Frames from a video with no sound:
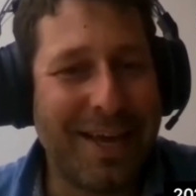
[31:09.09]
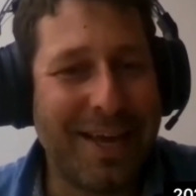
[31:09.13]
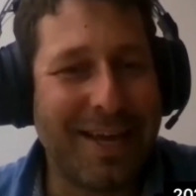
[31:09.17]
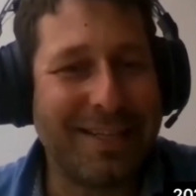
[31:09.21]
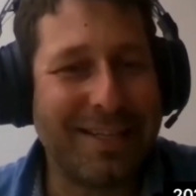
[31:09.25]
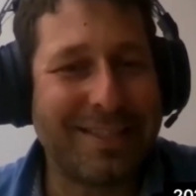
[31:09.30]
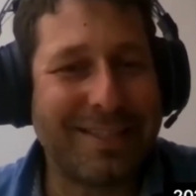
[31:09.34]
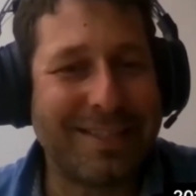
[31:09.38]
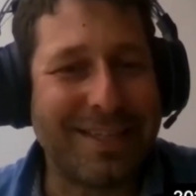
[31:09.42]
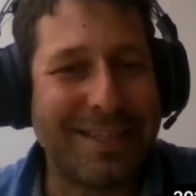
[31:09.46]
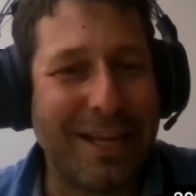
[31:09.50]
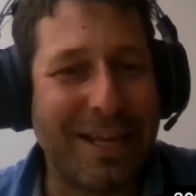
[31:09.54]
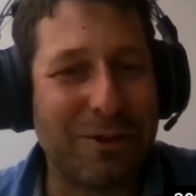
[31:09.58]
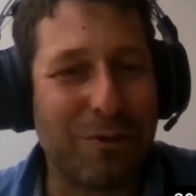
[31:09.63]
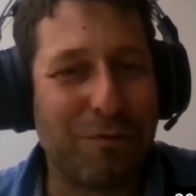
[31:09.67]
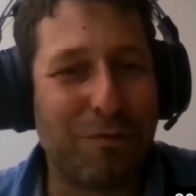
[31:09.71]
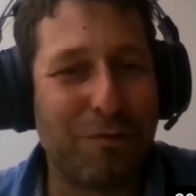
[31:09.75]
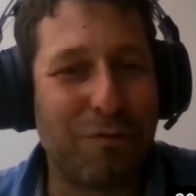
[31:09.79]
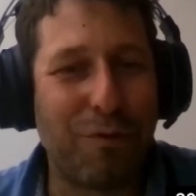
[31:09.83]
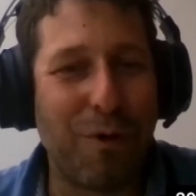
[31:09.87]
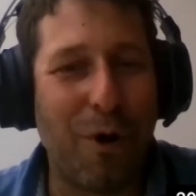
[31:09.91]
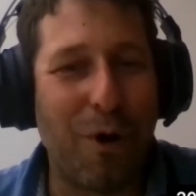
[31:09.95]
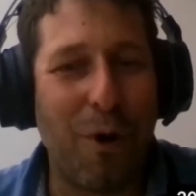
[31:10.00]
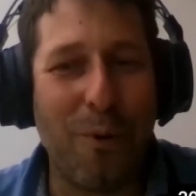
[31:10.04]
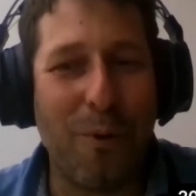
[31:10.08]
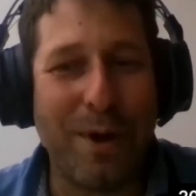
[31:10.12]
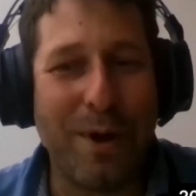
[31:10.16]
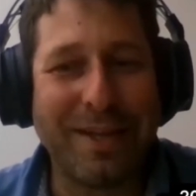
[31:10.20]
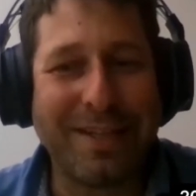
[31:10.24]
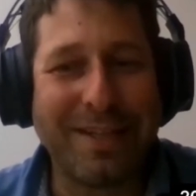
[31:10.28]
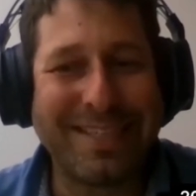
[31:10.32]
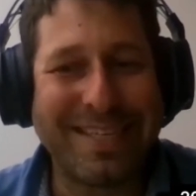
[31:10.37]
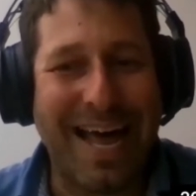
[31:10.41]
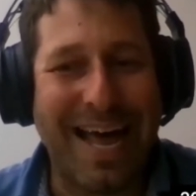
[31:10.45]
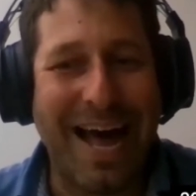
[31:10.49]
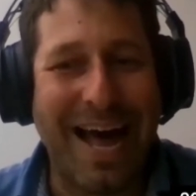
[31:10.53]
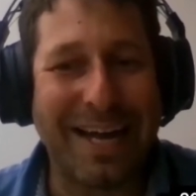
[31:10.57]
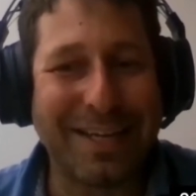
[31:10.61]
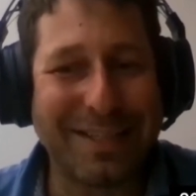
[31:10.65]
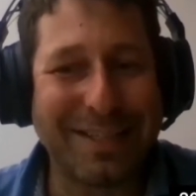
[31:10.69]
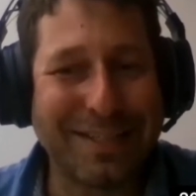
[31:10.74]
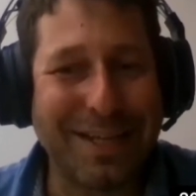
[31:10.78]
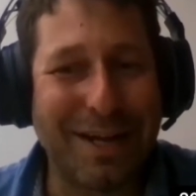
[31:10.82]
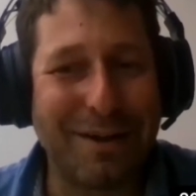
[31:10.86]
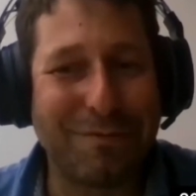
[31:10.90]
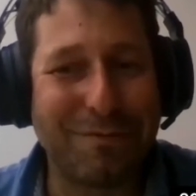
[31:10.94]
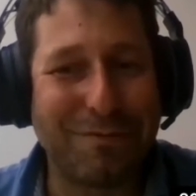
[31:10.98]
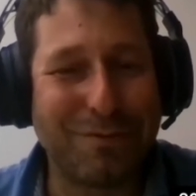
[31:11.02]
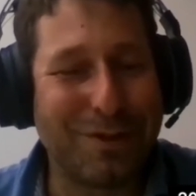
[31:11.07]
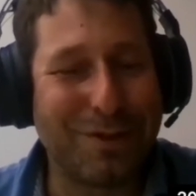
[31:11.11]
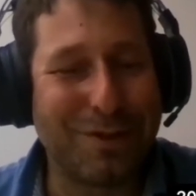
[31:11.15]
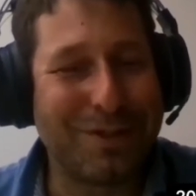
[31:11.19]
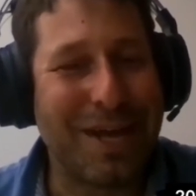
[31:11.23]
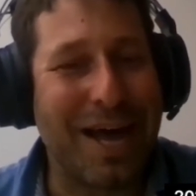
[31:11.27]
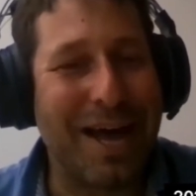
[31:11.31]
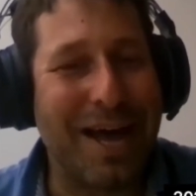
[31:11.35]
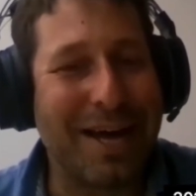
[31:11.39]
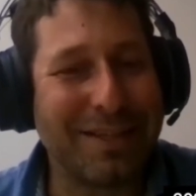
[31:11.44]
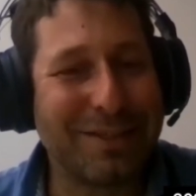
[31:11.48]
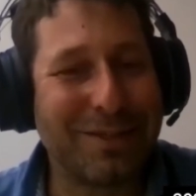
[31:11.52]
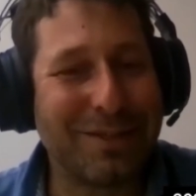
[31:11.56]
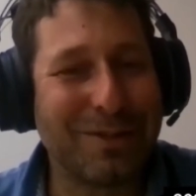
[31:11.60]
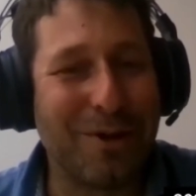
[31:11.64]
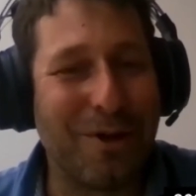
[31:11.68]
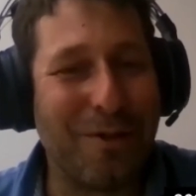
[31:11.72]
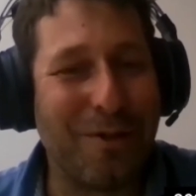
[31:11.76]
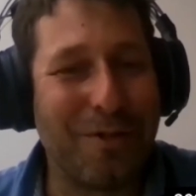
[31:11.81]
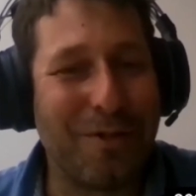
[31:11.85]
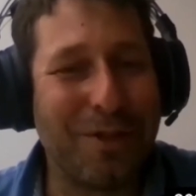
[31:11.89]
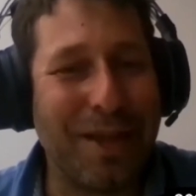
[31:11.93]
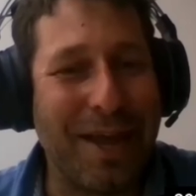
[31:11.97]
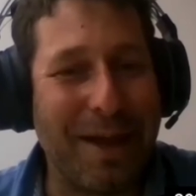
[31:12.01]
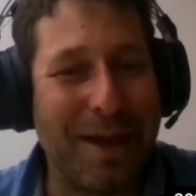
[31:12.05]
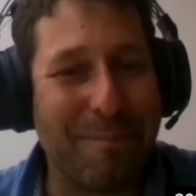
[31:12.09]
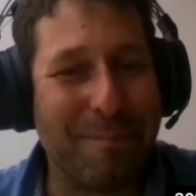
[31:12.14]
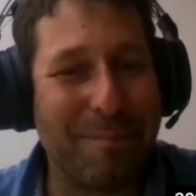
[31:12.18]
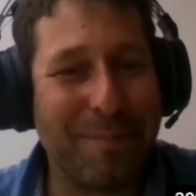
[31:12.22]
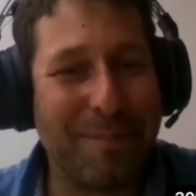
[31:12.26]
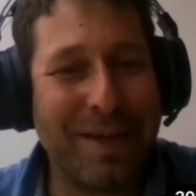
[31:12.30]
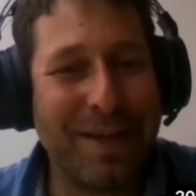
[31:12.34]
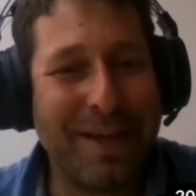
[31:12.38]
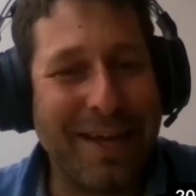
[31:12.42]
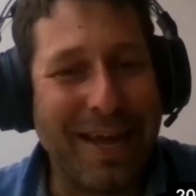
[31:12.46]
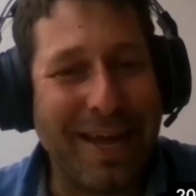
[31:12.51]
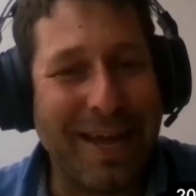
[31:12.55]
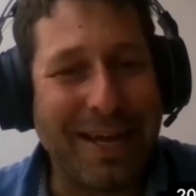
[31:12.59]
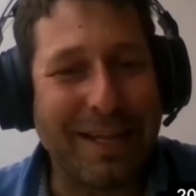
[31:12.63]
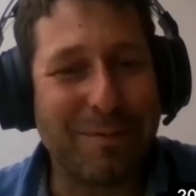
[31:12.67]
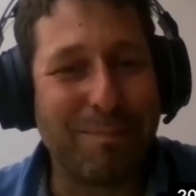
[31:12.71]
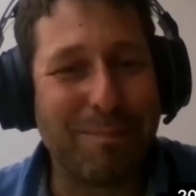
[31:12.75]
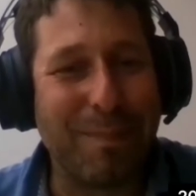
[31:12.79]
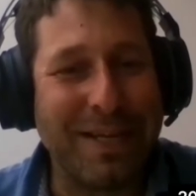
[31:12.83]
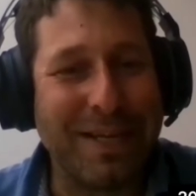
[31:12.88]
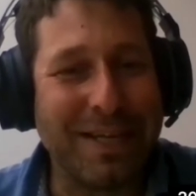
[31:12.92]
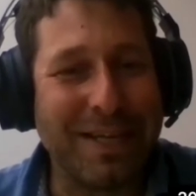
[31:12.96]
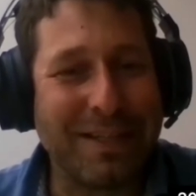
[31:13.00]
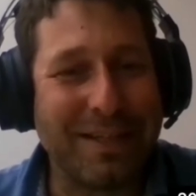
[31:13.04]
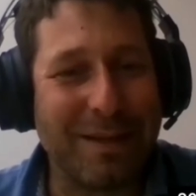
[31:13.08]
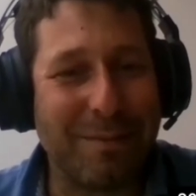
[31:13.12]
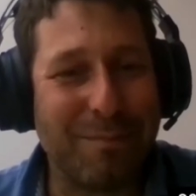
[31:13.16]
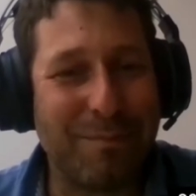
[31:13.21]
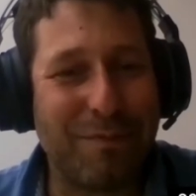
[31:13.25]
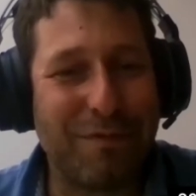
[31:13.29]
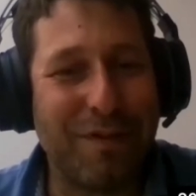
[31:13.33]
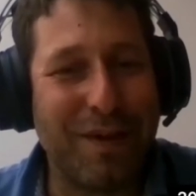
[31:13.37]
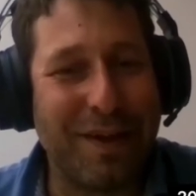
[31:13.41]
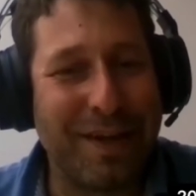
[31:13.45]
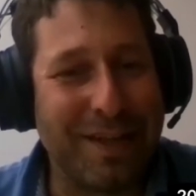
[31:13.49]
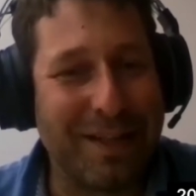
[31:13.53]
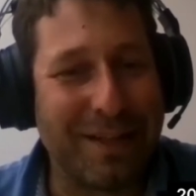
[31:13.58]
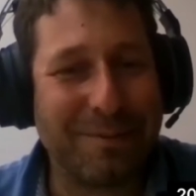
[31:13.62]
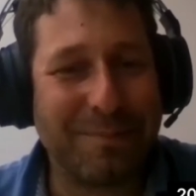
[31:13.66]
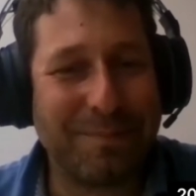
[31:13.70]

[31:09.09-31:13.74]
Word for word: instead of throwing task after task on them and making them fail.